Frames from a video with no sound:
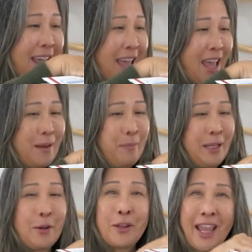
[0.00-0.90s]
and be
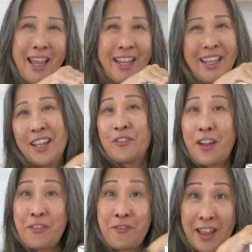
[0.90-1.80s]
okay if I
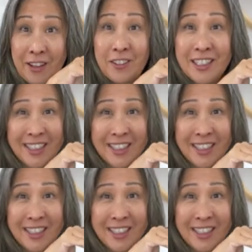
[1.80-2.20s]
failed.